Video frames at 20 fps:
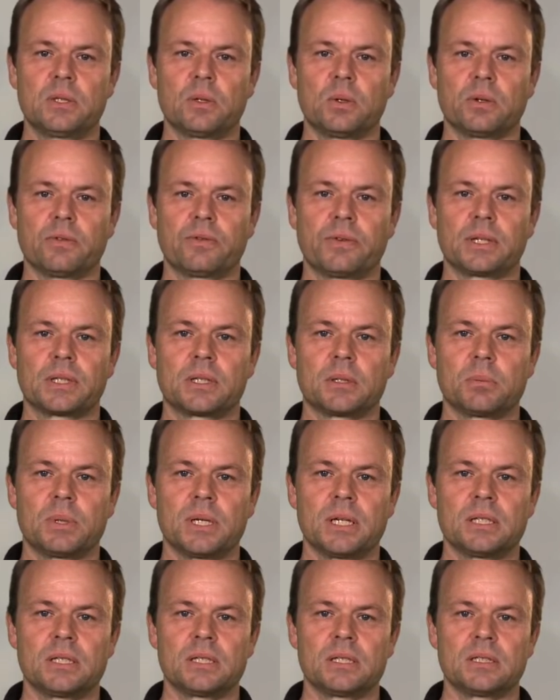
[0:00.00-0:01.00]
co-infected
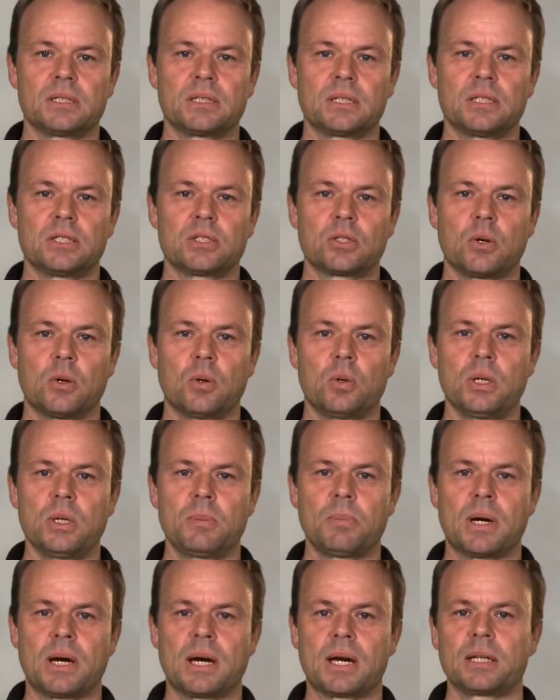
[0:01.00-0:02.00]
patients is only
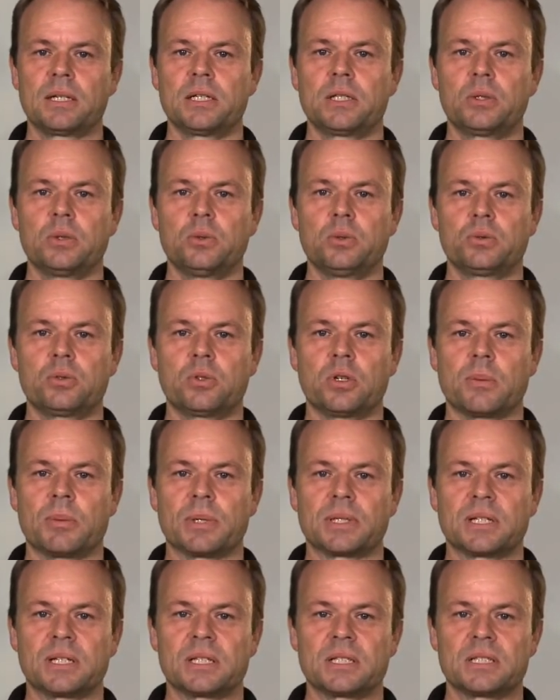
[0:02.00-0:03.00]
partly due to
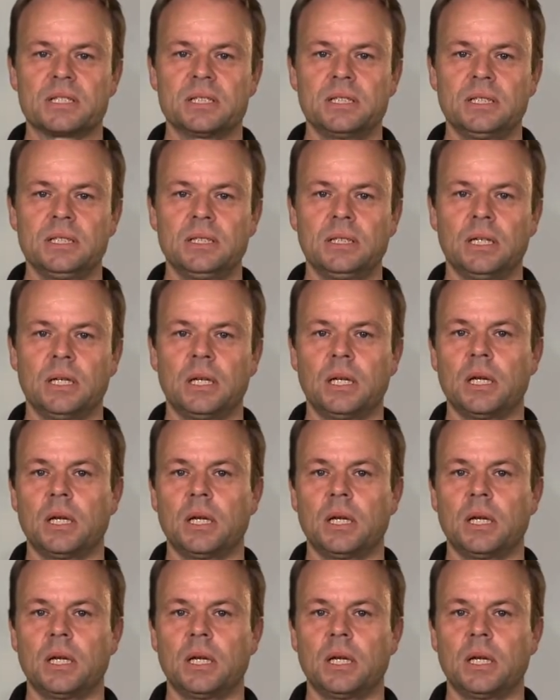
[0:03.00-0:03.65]
hepatitis C,